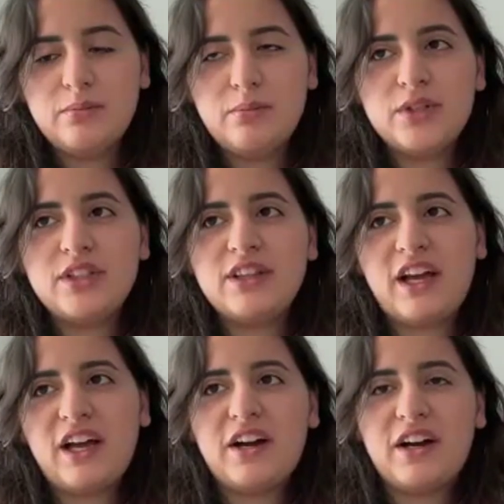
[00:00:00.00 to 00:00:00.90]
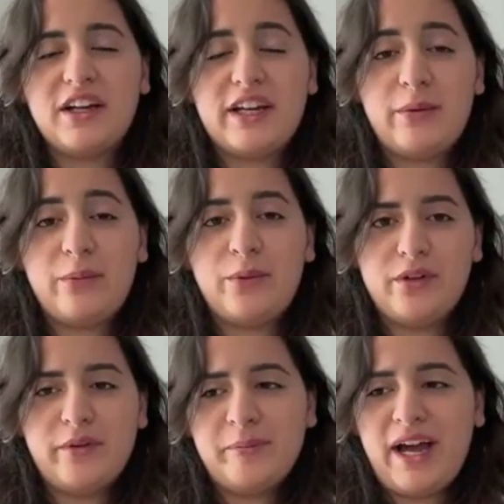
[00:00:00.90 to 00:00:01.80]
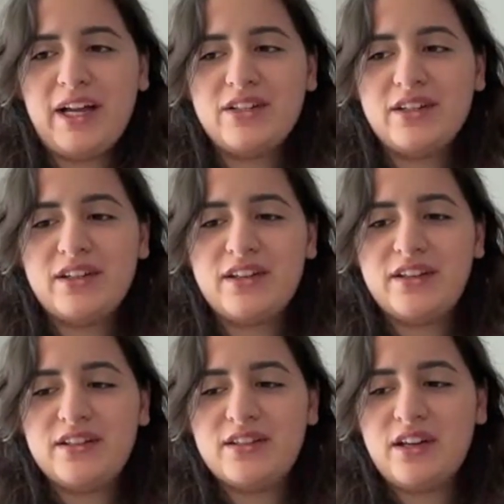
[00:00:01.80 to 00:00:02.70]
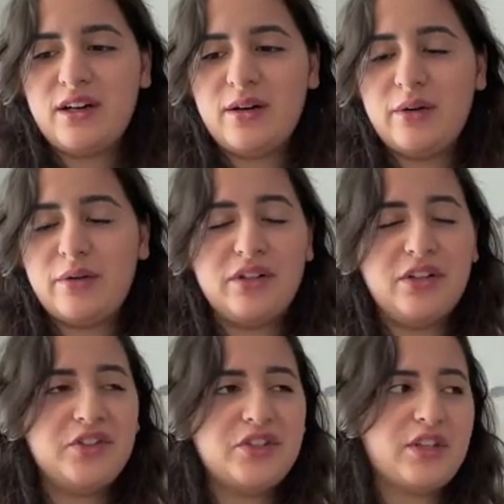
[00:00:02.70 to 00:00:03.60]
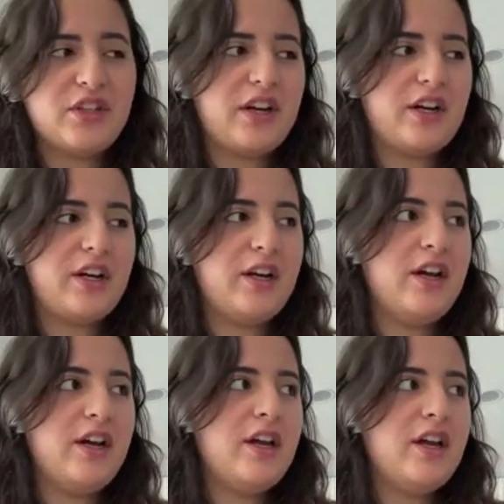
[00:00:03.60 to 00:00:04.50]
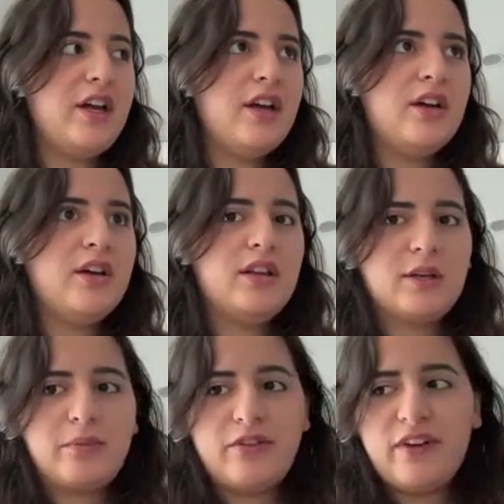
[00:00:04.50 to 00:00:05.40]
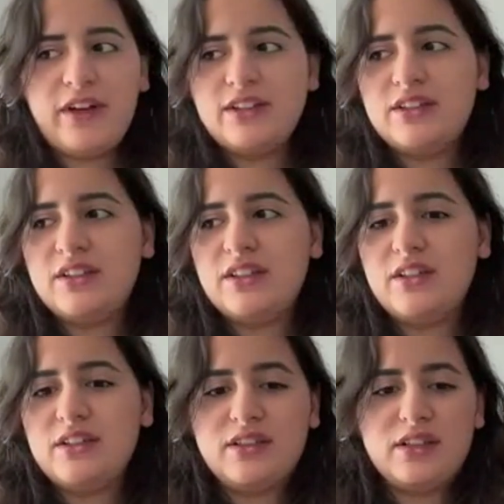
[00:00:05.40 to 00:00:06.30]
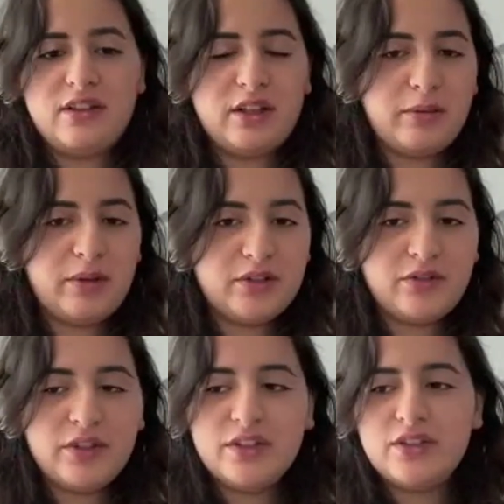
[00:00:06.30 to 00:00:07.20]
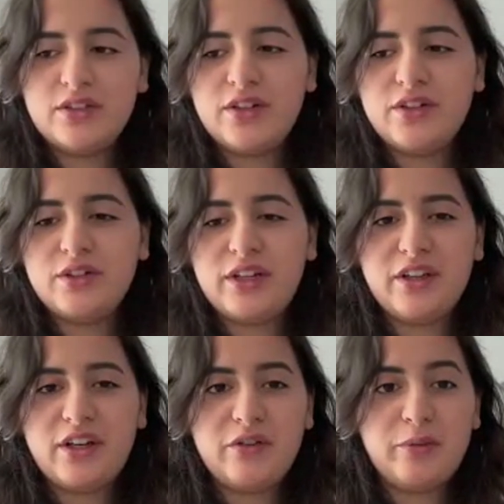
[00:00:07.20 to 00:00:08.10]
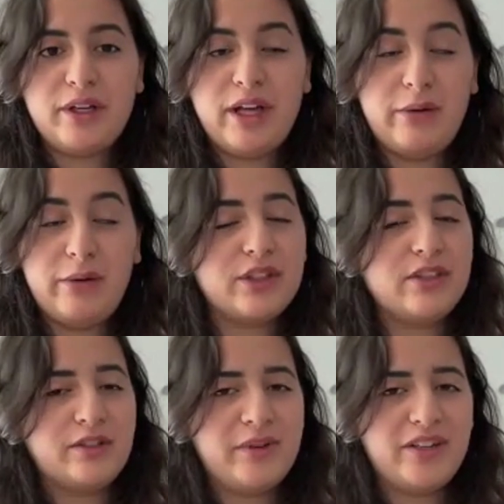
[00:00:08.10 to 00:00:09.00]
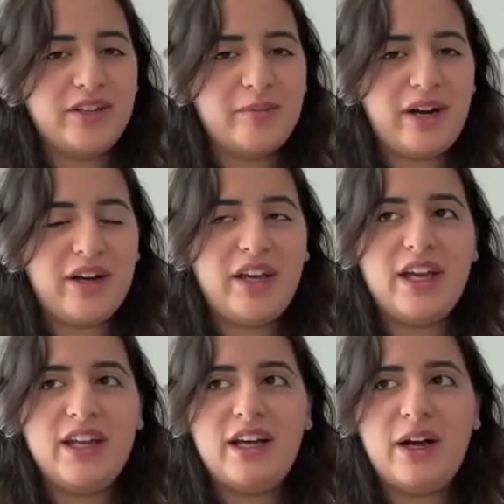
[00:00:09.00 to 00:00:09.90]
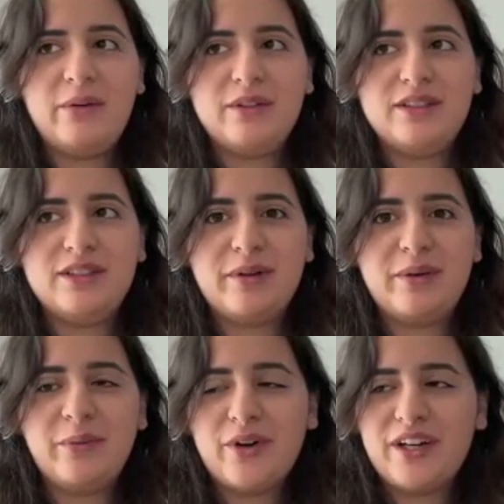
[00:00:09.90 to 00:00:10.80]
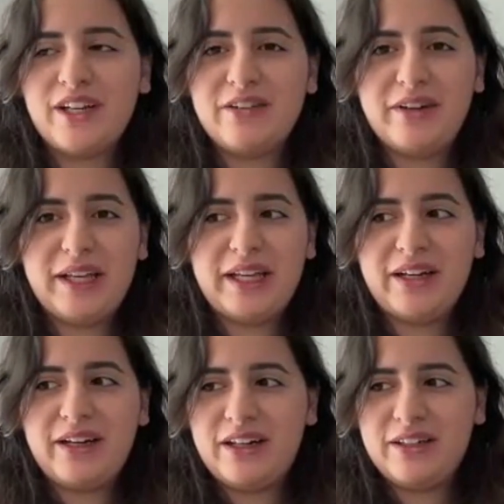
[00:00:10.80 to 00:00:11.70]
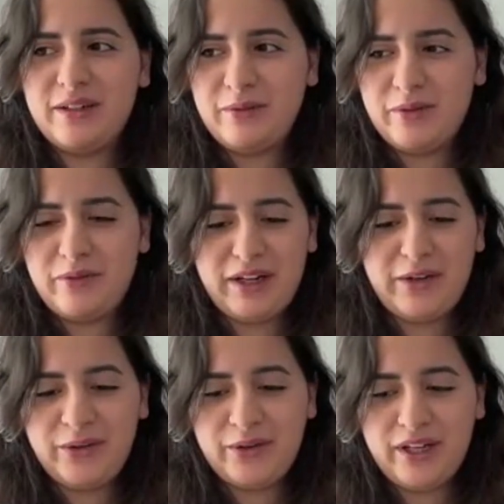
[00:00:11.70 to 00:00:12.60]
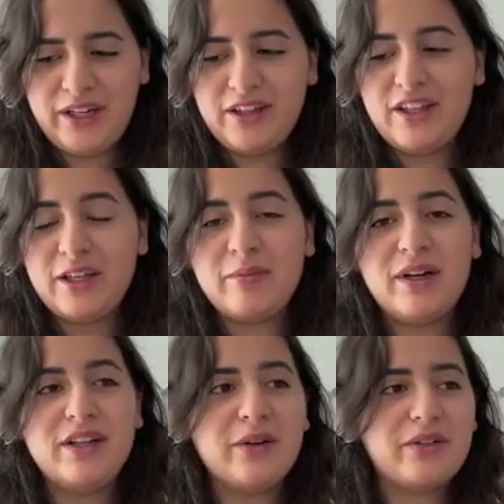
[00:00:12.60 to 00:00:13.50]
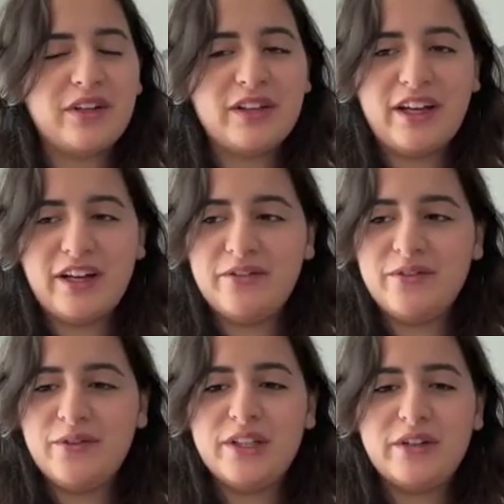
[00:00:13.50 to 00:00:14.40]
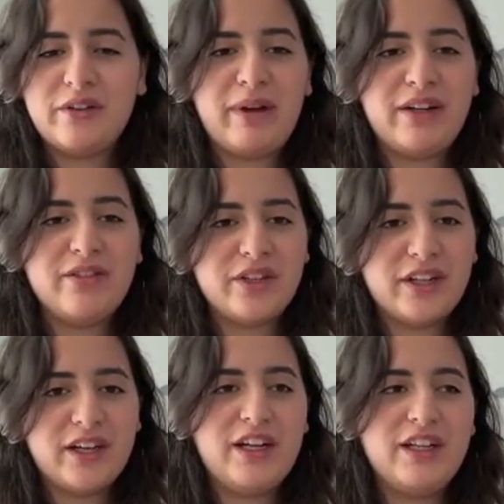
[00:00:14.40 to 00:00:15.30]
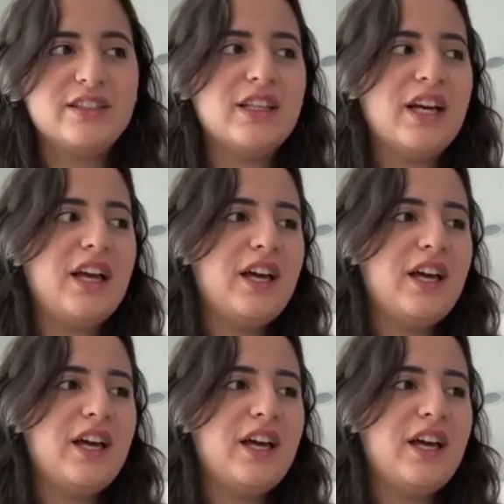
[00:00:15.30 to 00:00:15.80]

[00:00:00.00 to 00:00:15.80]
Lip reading: wasn't that hard that I would have imagined, because our teachers are like professors and like a bunch of research. So I thought it would be, I was intimidated about it and I was a bit worried if I don't know anything, but they were really helpful. They were mentoring us.